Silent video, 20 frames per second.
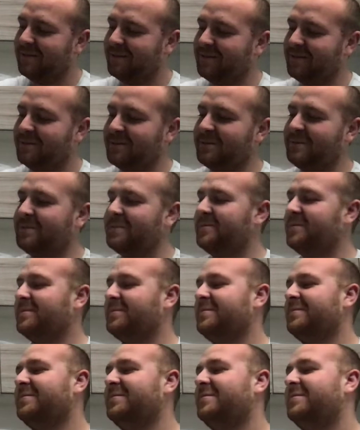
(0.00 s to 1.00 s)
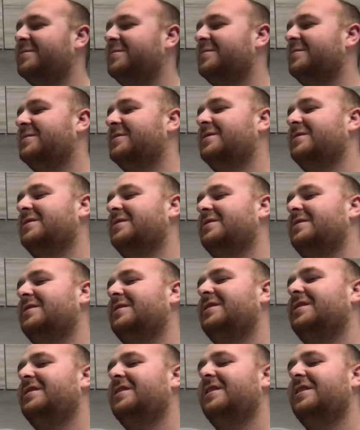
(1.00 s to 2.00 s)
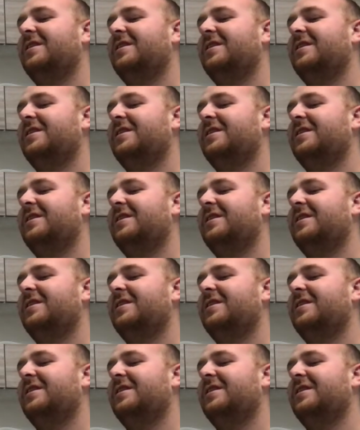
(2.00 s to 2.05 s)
Nobody speaks.